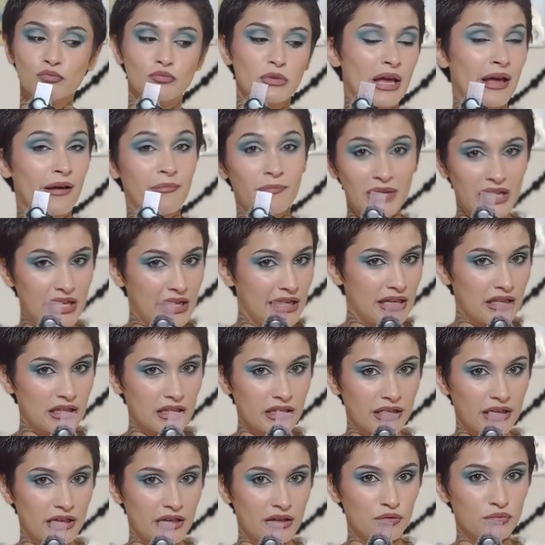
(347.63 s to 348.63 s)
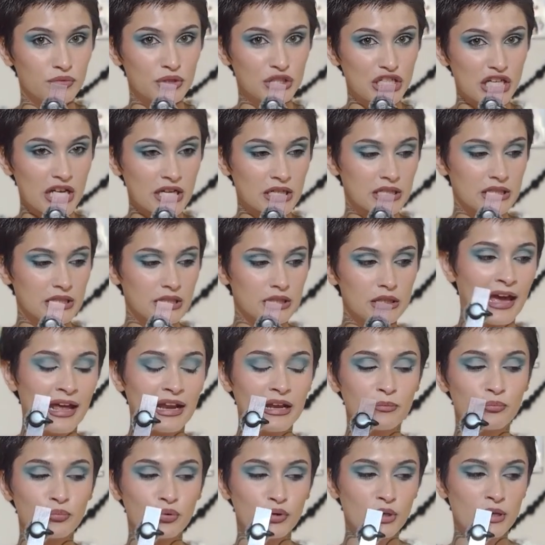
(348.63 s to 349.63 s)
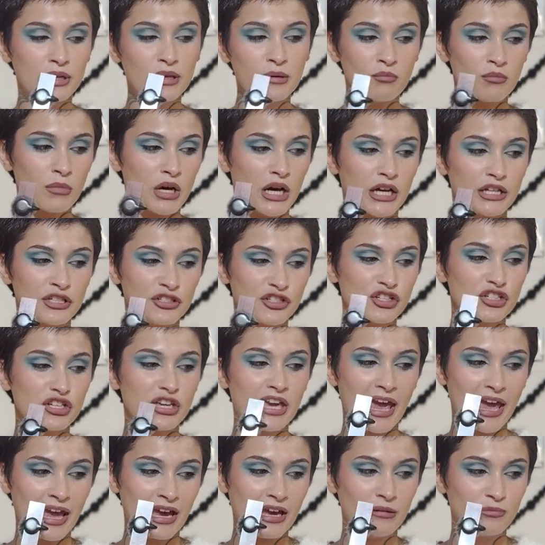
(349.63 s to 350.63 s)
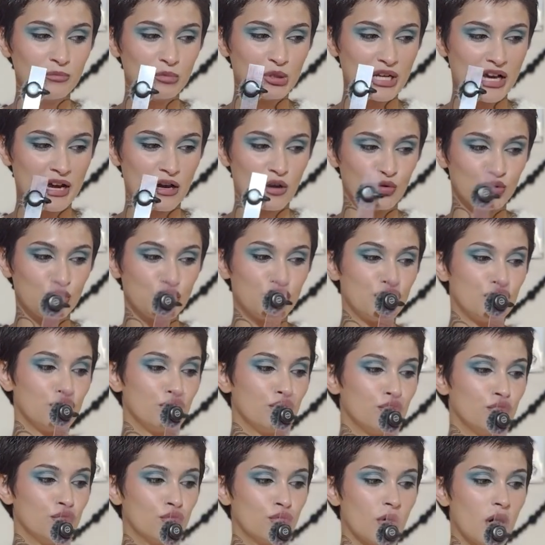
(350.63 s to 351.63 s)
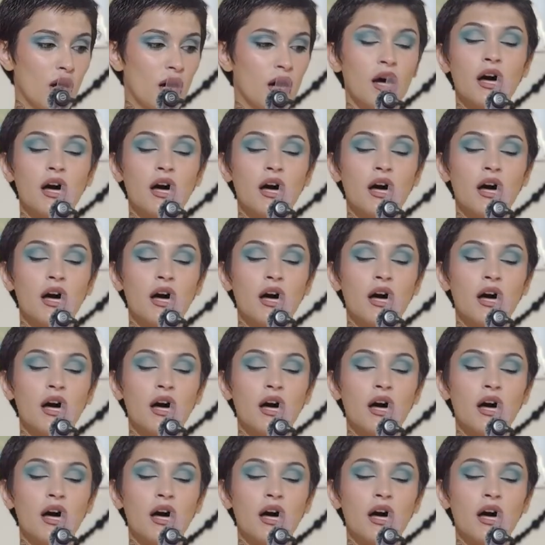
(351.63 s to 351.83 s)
immediately rejected. And it pretty much came down to